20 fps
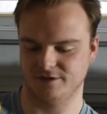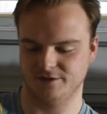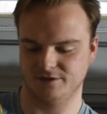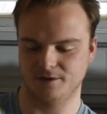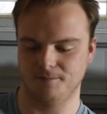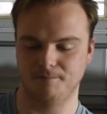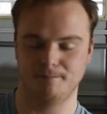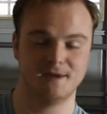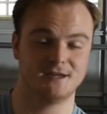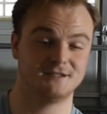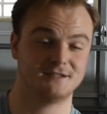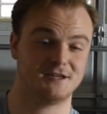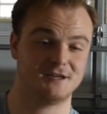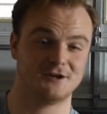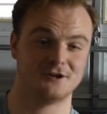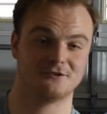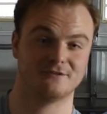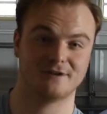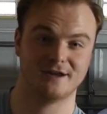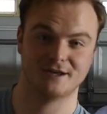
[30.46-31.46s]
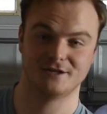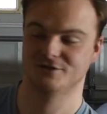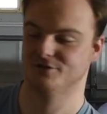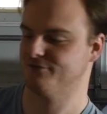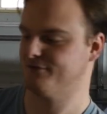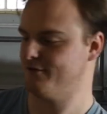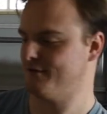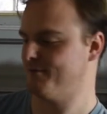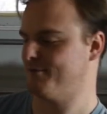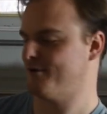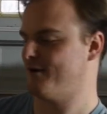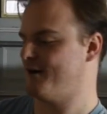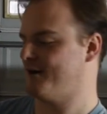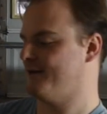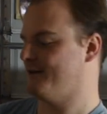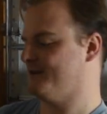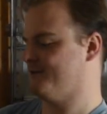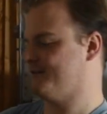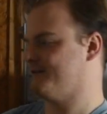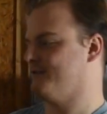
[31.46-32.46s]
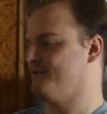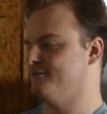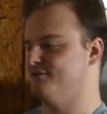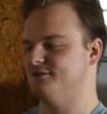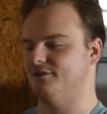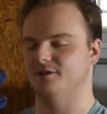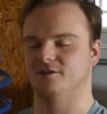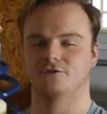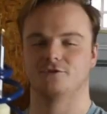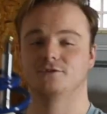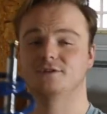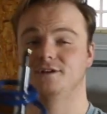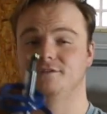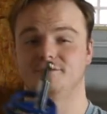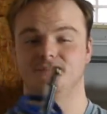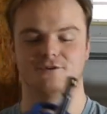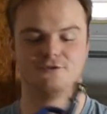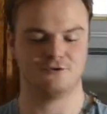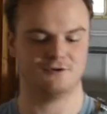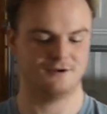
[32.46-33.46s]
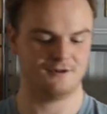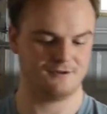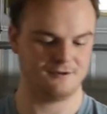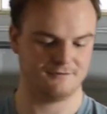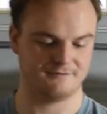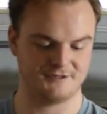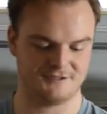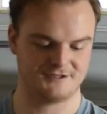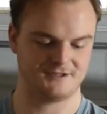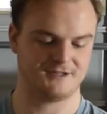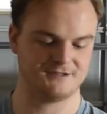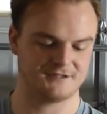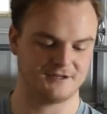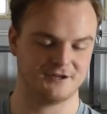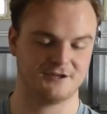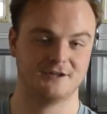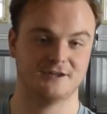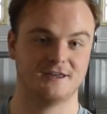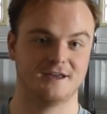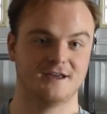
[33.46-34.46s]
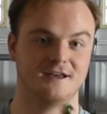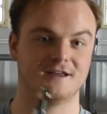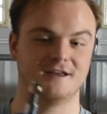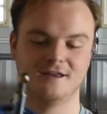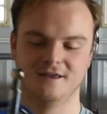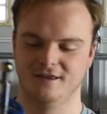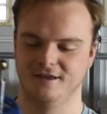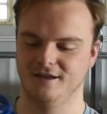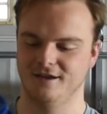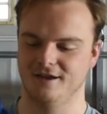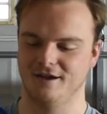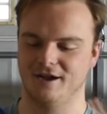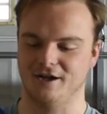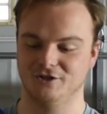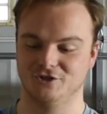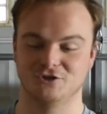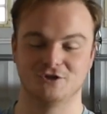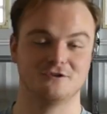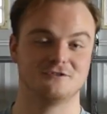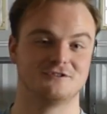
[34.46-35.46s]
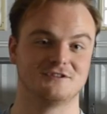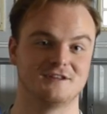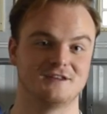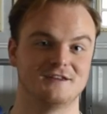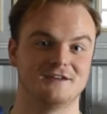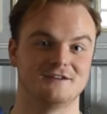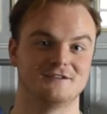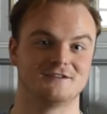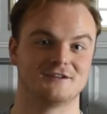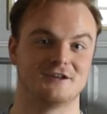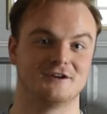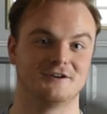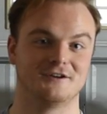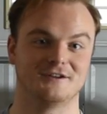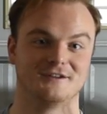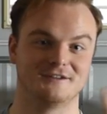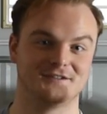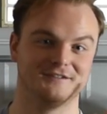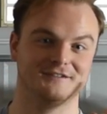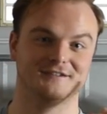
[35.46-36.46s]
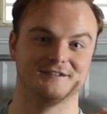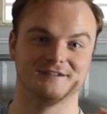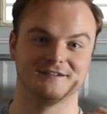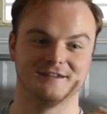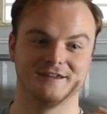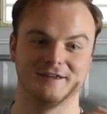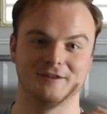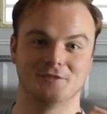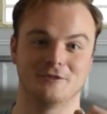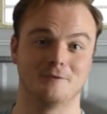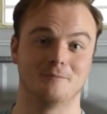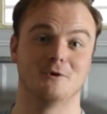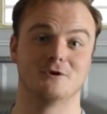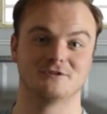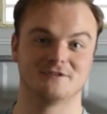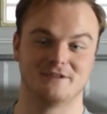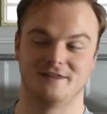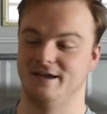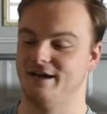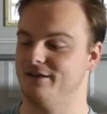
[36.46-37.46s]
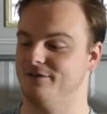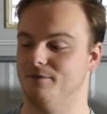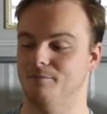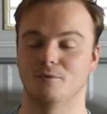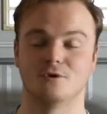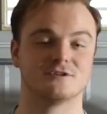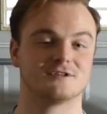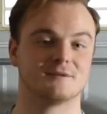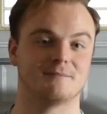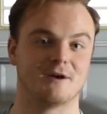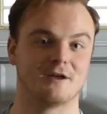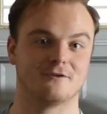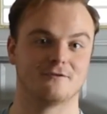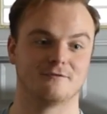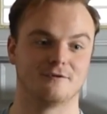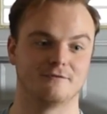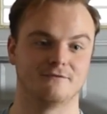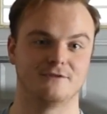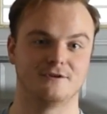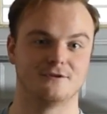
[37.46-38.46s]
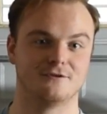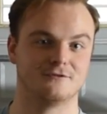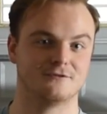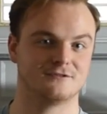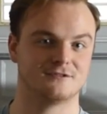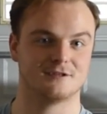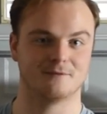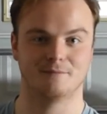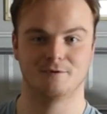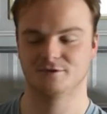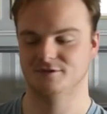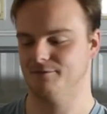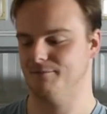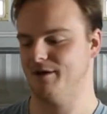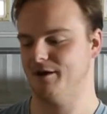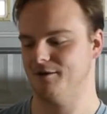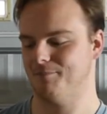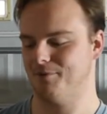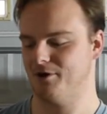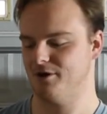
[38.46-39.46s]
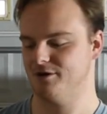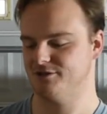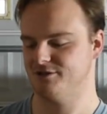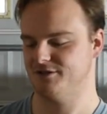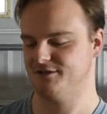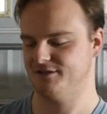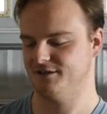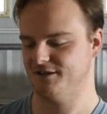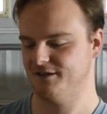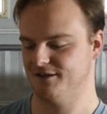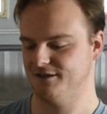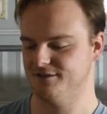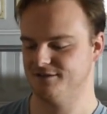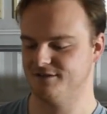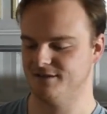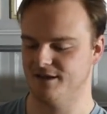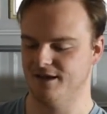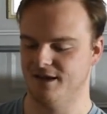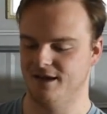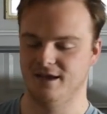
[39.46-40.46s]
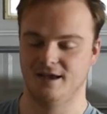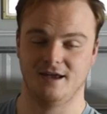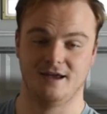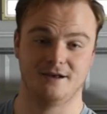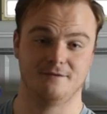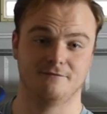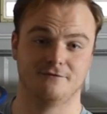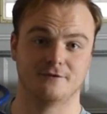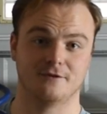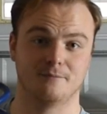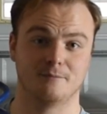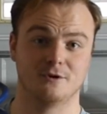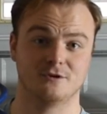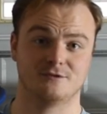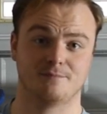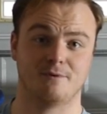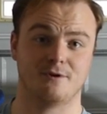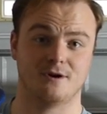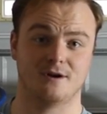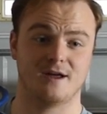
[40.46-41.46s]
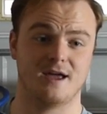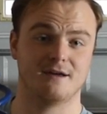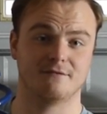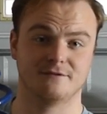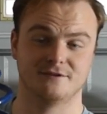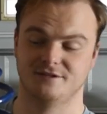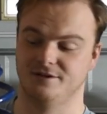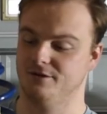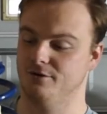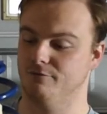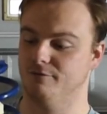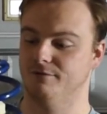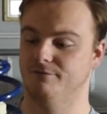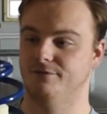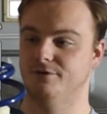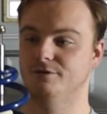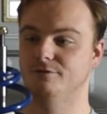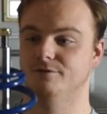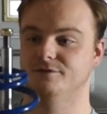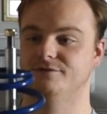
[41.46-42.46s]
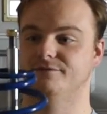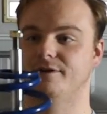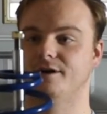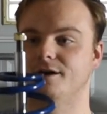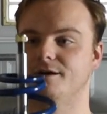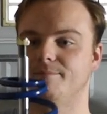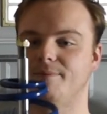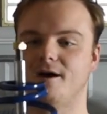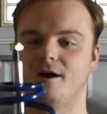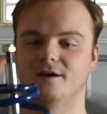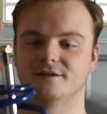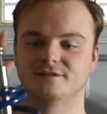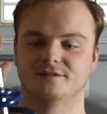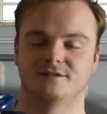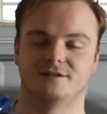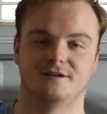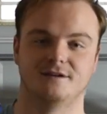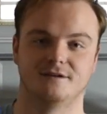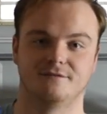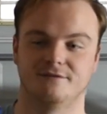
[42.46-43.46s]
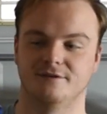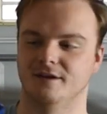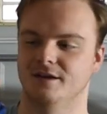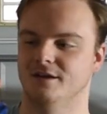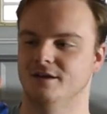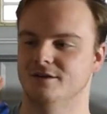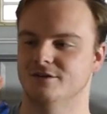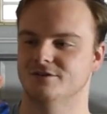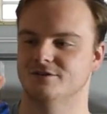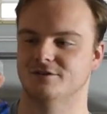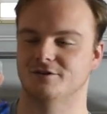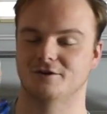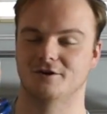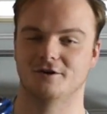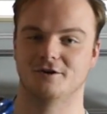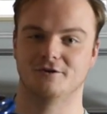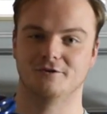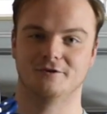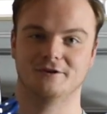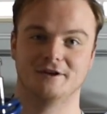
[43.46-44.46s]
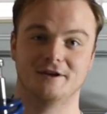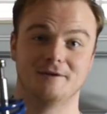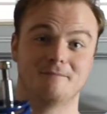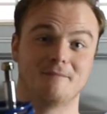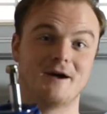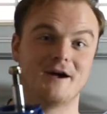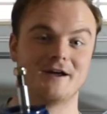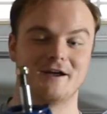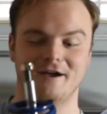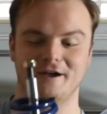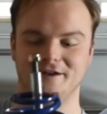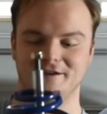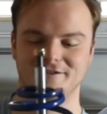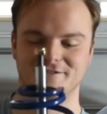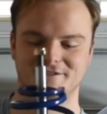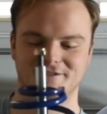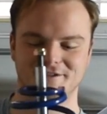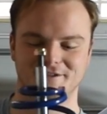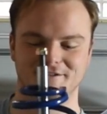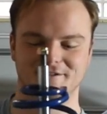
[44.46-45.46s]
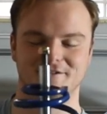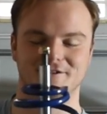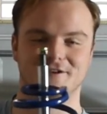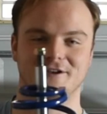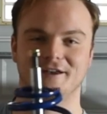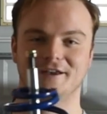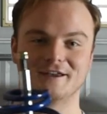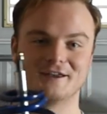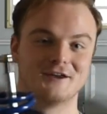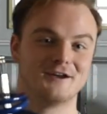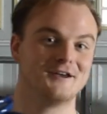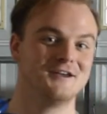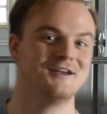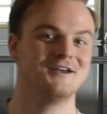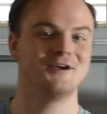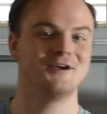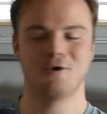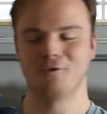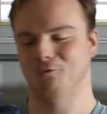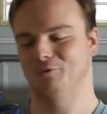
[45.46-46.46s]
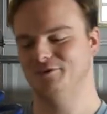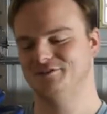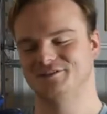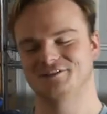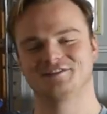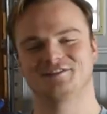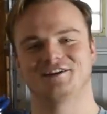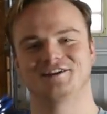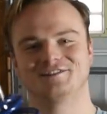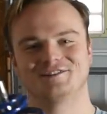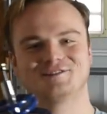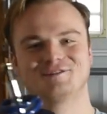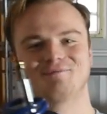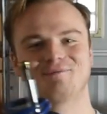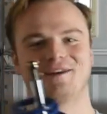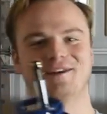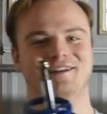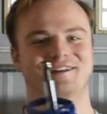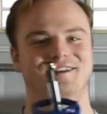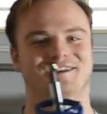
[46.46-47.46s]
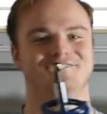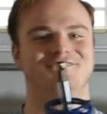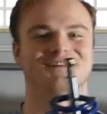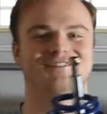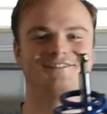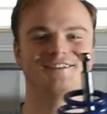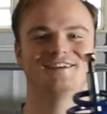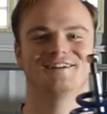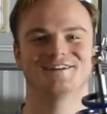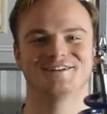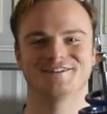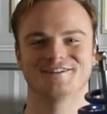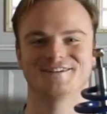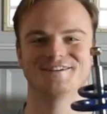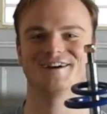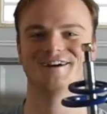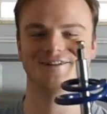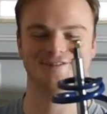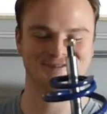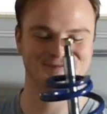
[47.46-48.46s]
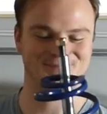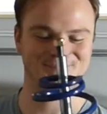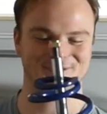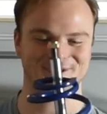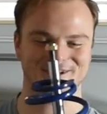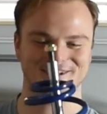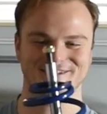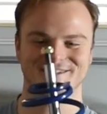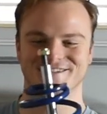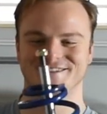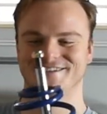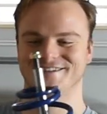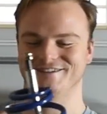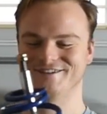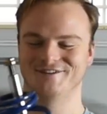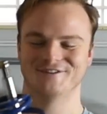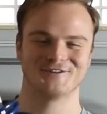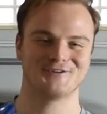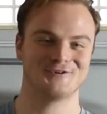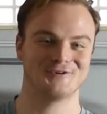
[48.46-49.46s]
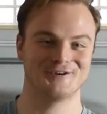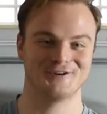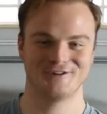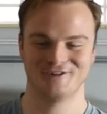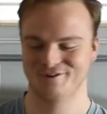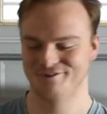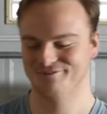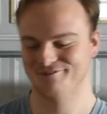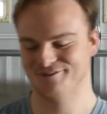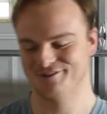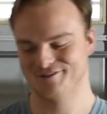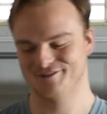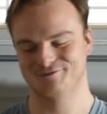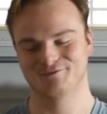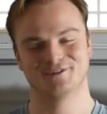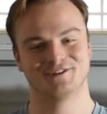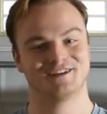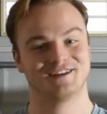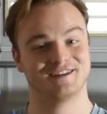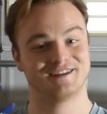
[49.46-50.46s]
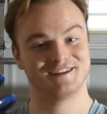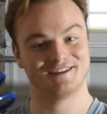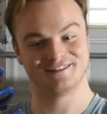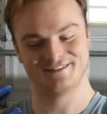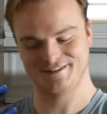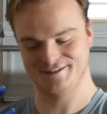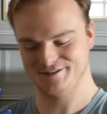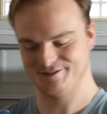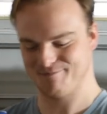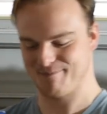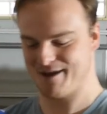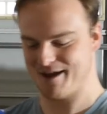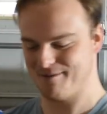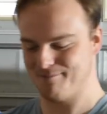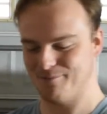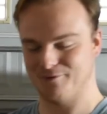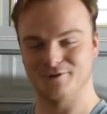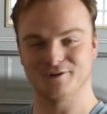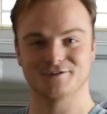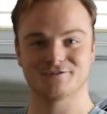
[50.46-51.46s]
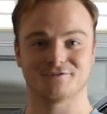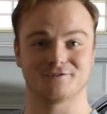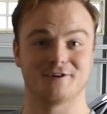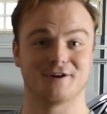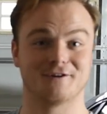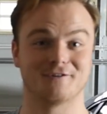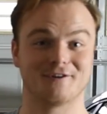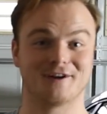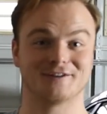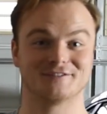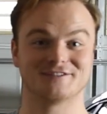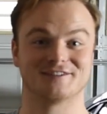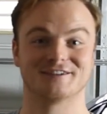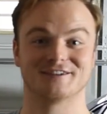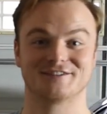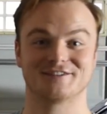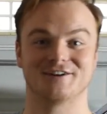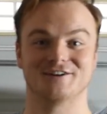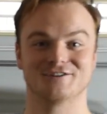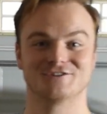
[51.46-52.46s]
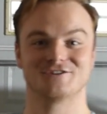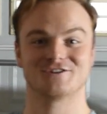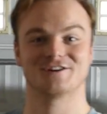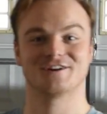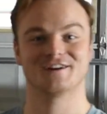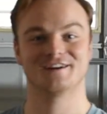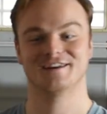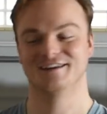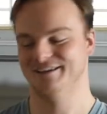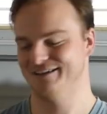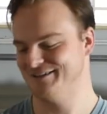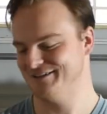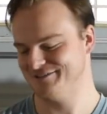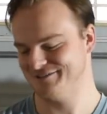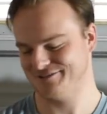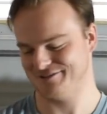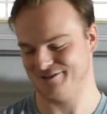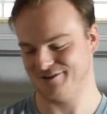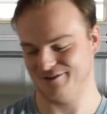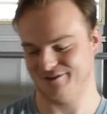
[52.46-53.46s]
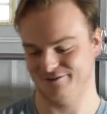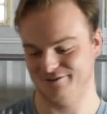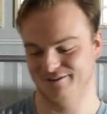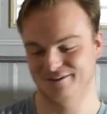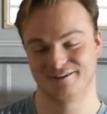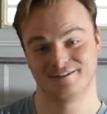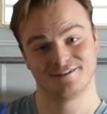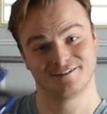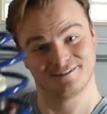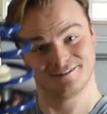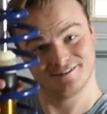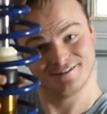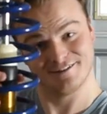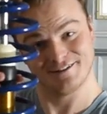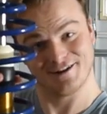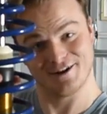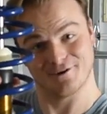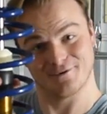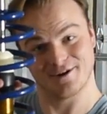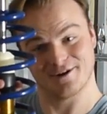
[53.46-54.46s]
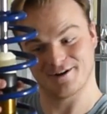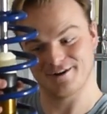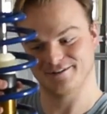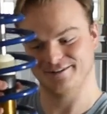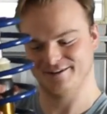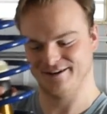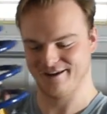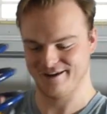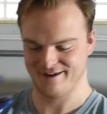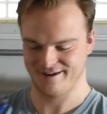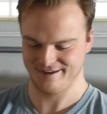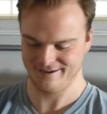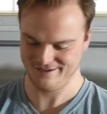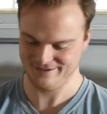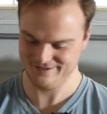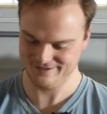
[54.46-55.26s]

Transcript: like the mid-tier range for the products. There's like 3 different coilover sets I could get. I chose these because they had the most amount of reviews, the most amount of purchases, and for the most part, every single review was very positive. So in my eyes, it's like, what's the sense in spending $1,500 plus on coilovers when you can get these bad boys for right around $600? So here we are today.